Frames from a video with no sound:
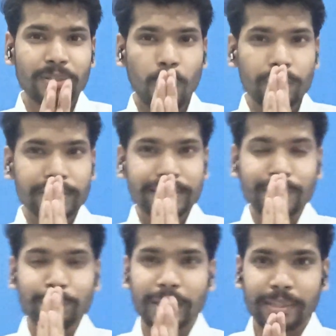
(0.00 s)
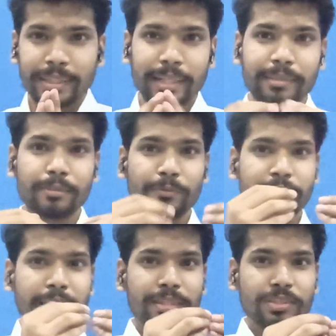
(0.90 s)
not something that we
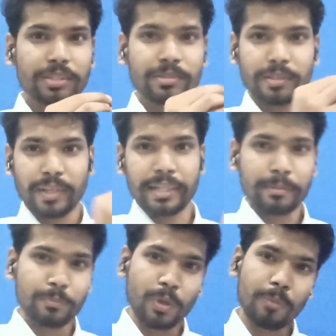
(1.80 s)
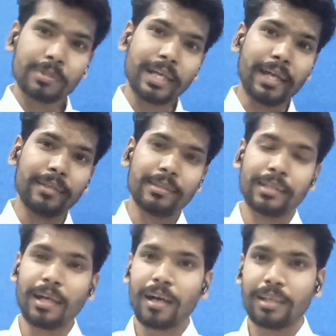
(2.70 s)
can just write a prompt and
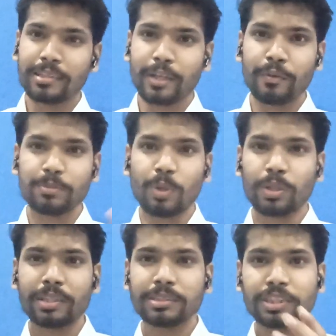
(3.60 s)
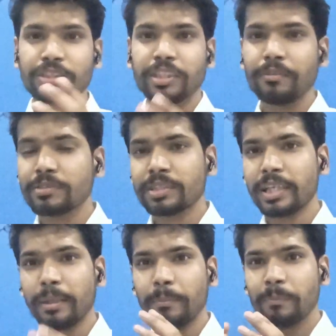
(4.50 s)
the large language model just gives
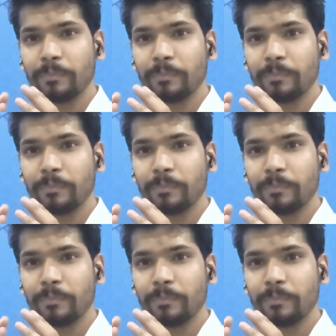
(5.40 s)
a